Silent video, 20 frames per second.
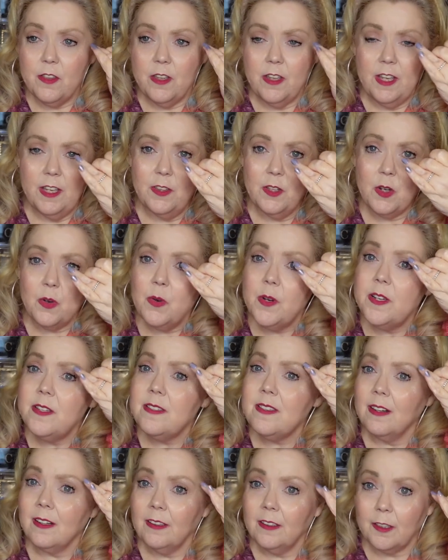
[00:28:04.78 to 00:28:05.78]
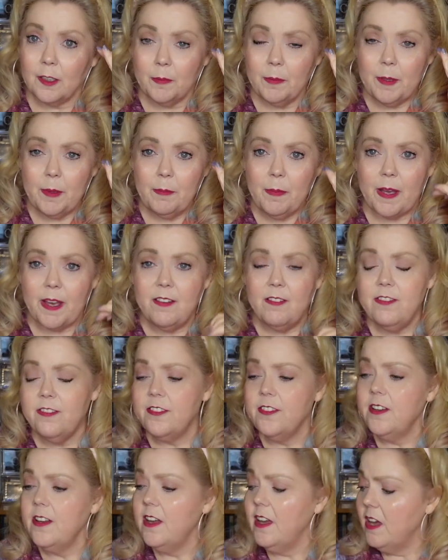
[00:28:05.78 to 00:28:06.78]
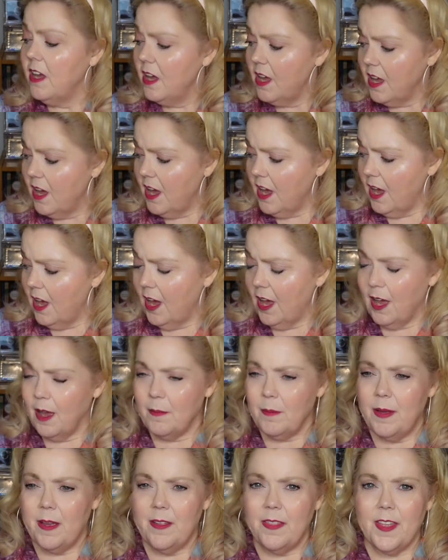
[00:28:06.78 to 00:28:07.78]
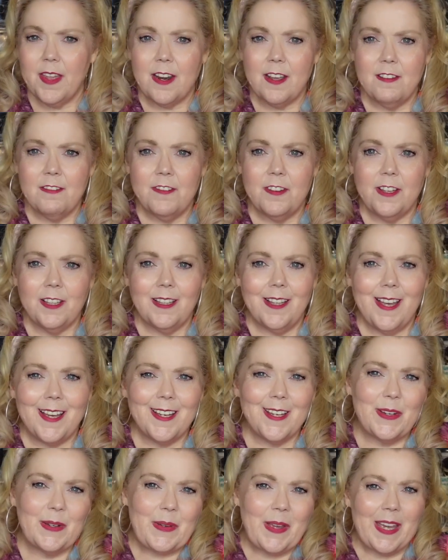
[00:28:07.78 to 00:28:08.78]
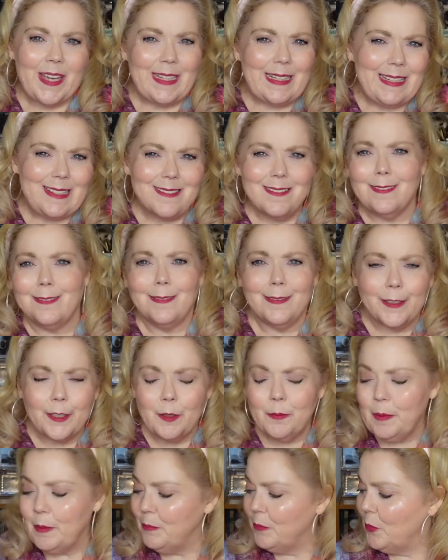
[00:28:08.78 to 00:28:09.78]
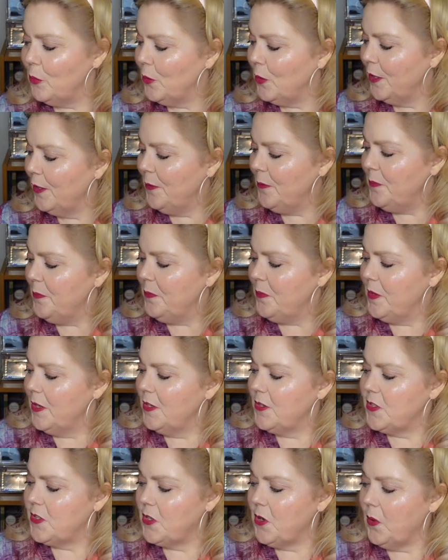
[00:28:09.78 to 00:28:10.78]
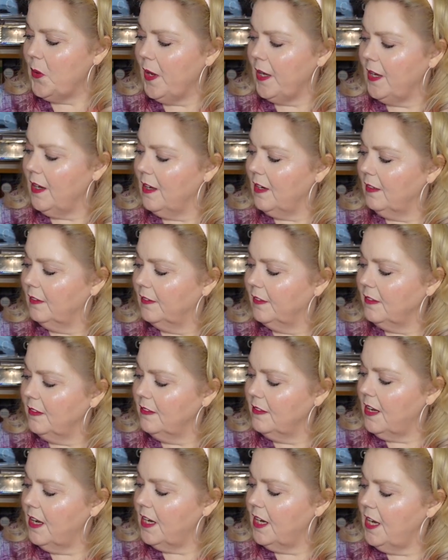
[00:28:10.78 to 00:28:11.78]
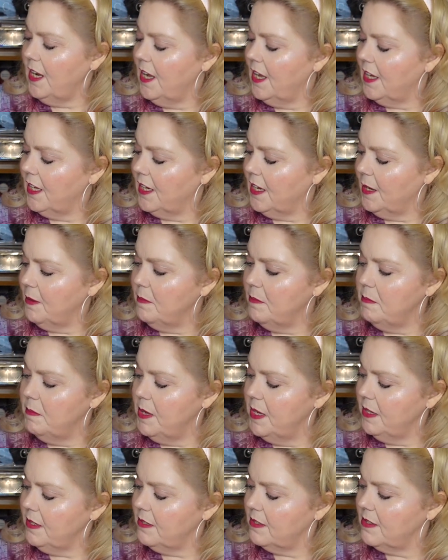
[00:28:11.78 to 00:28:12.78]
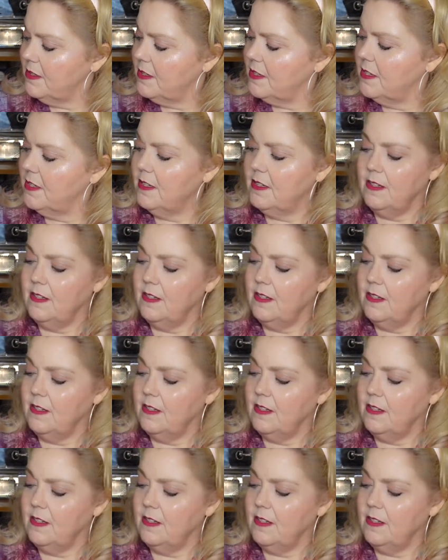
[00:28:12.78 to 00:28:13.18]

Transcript: in the crease and a little bit above. Um, and then I felt like, okay, I need a little bit more, so I got a little nutty and I mixed